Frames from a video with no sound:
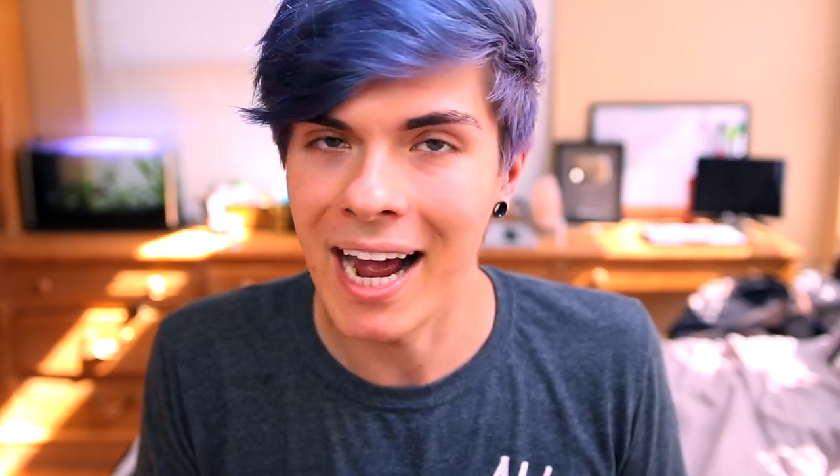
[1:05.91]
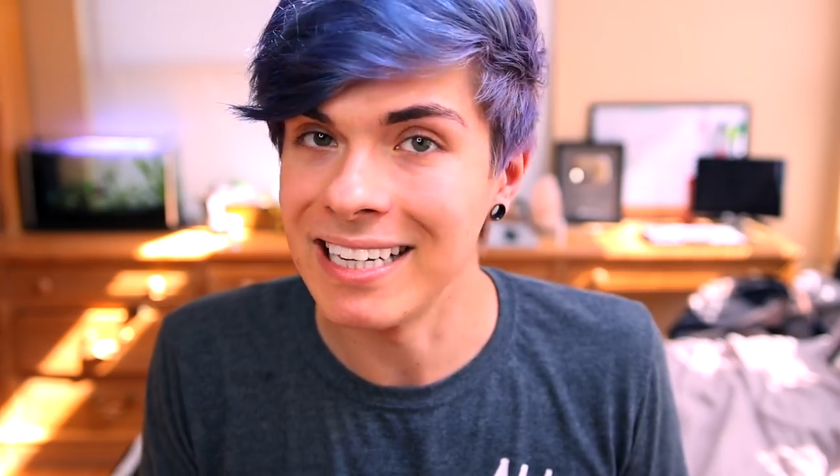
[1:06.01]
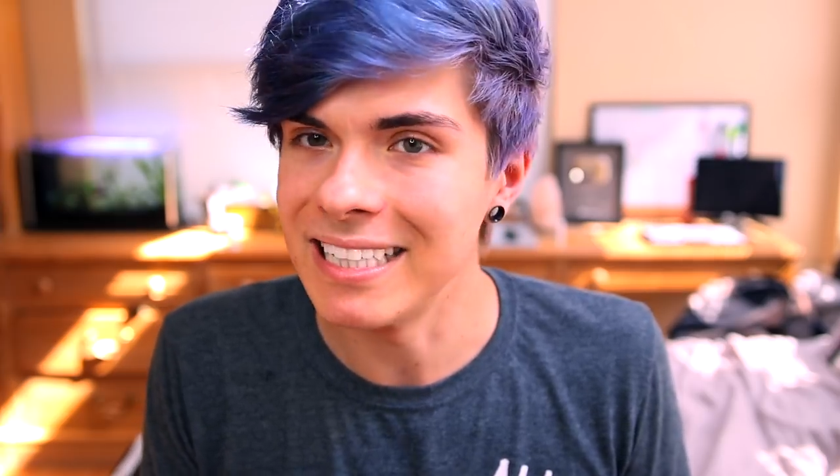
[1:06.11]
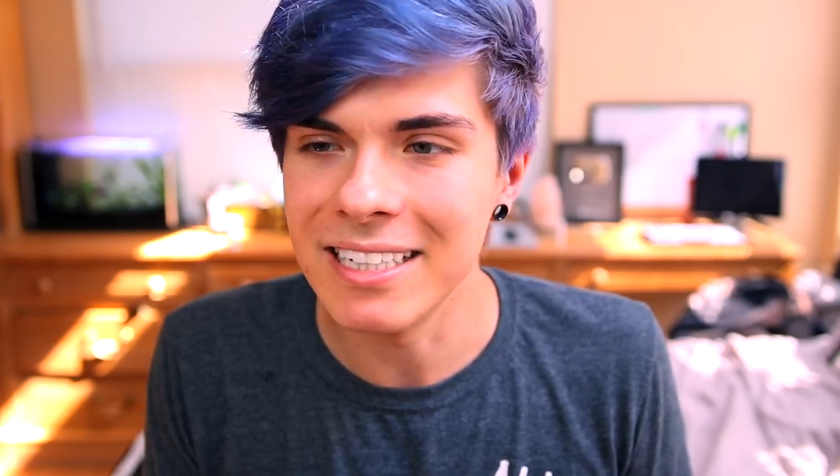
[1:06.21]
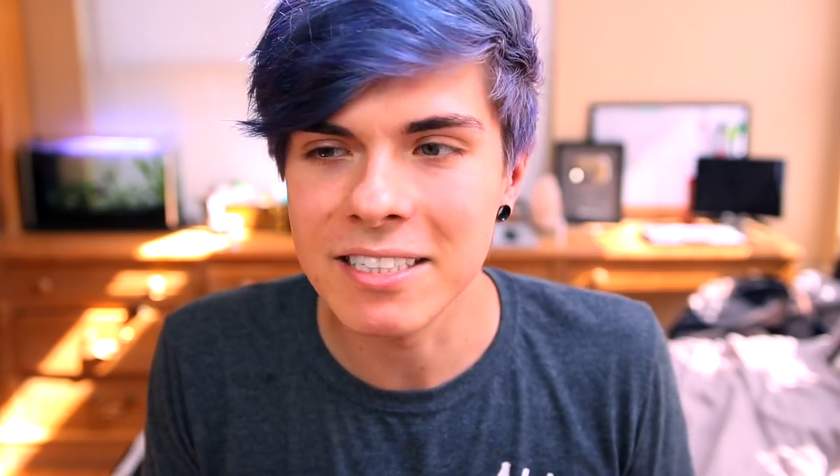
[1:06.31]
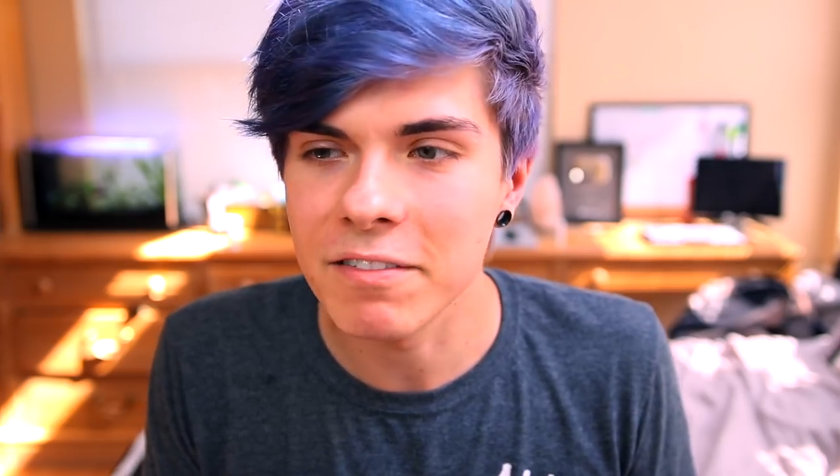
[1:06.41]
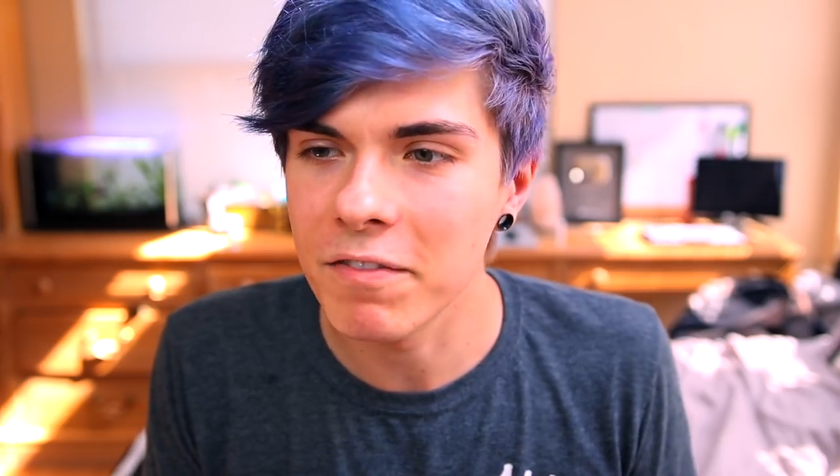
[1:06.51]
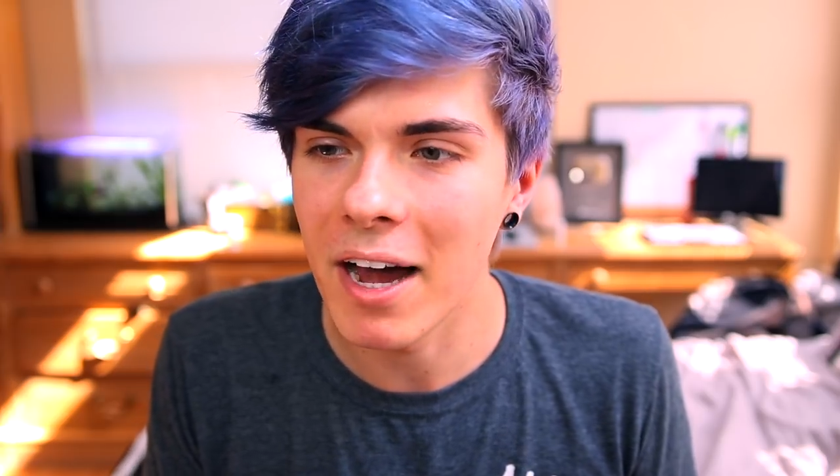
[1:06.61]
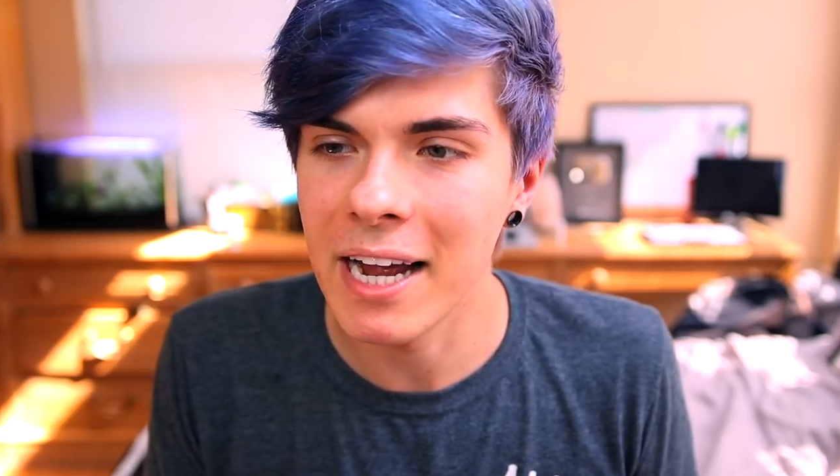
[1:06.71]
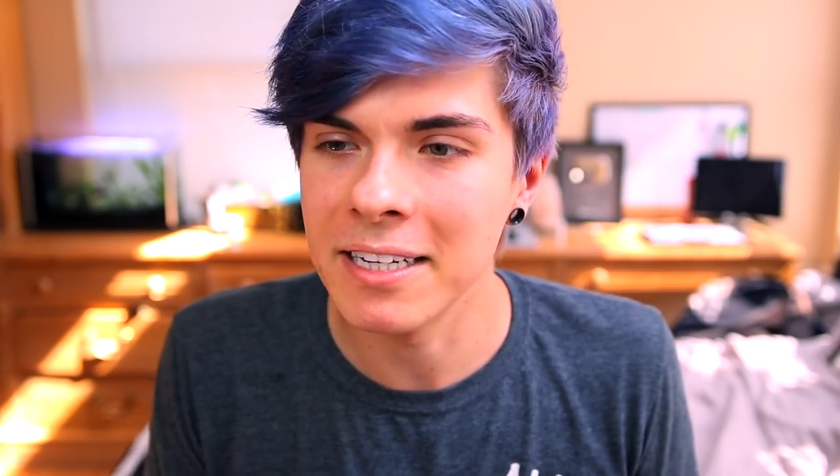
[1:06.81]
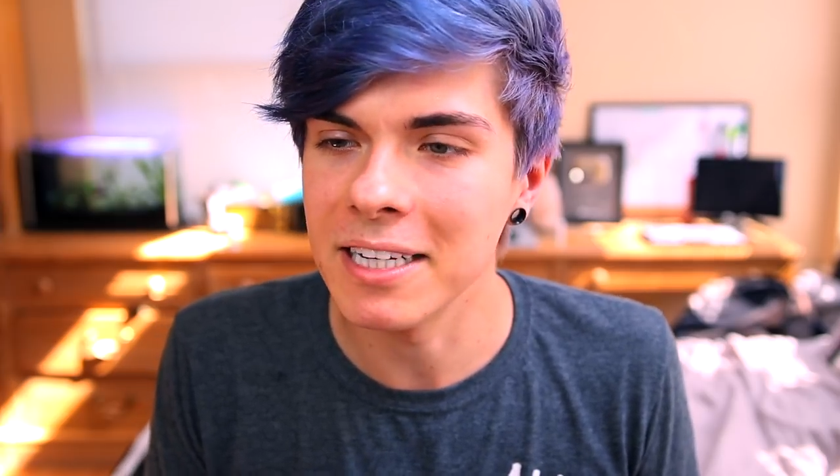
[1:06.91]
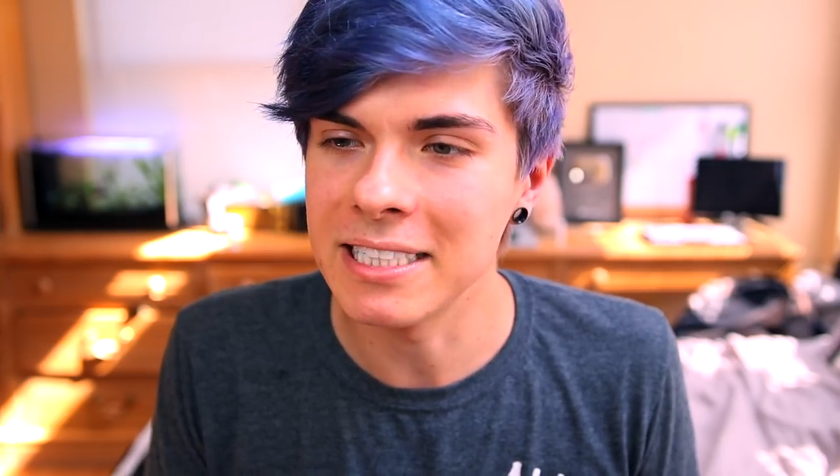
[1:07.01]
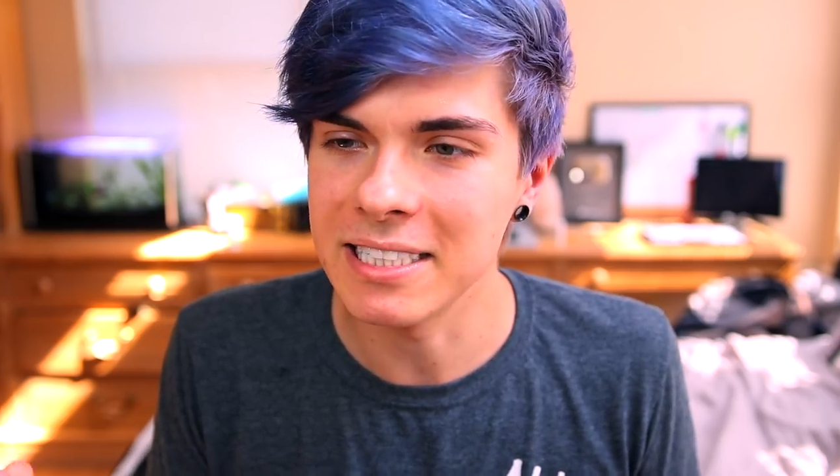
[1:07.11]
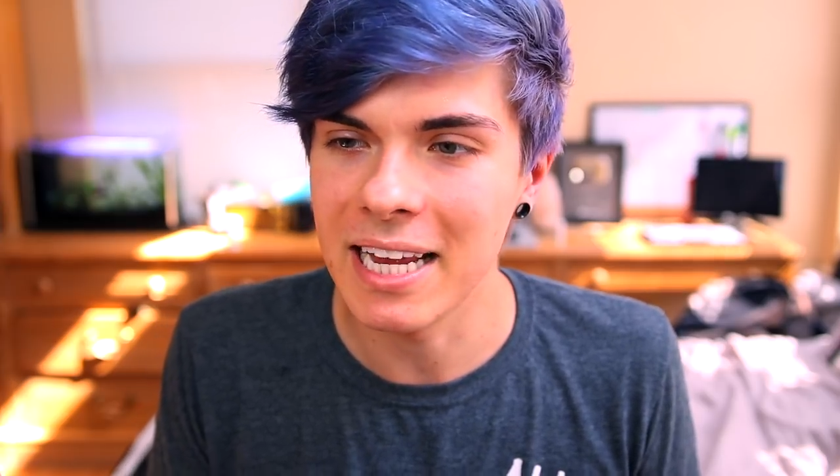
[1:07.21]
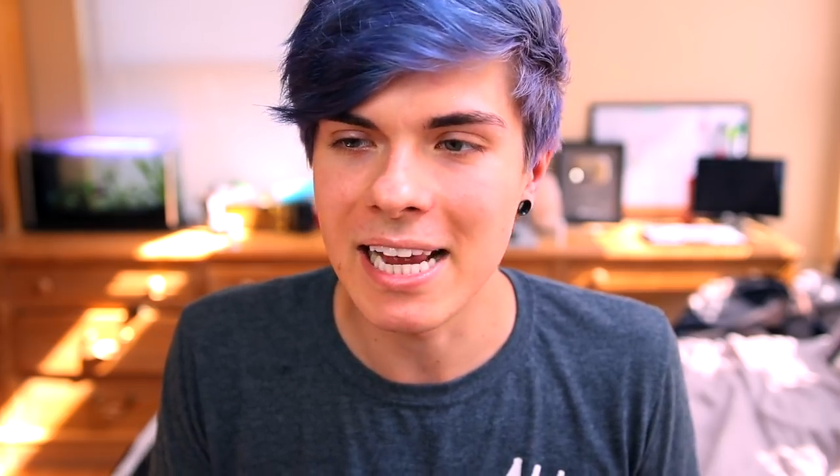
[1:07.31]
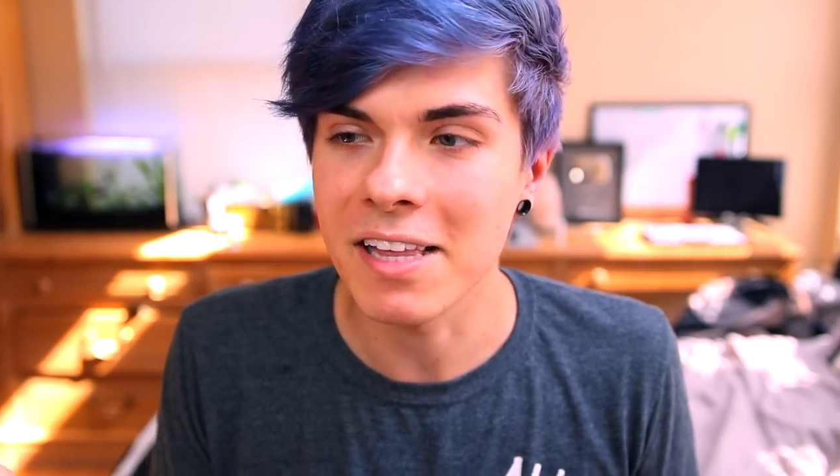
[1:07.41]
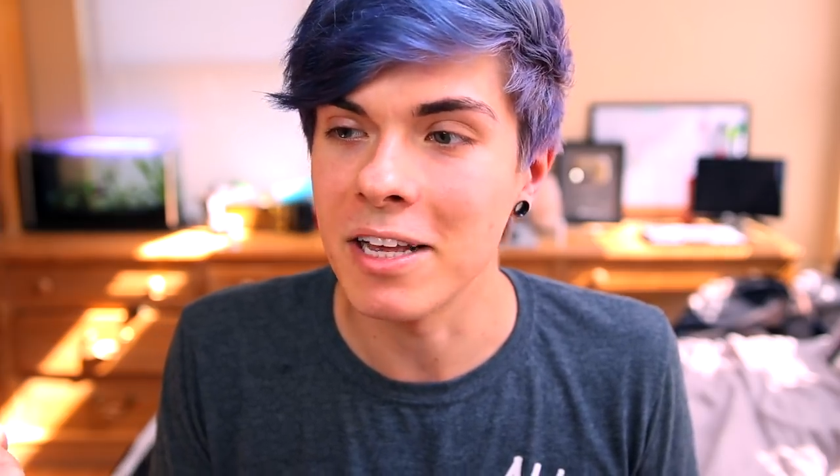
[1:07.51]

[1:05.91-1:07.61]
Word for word: I needed to find a snake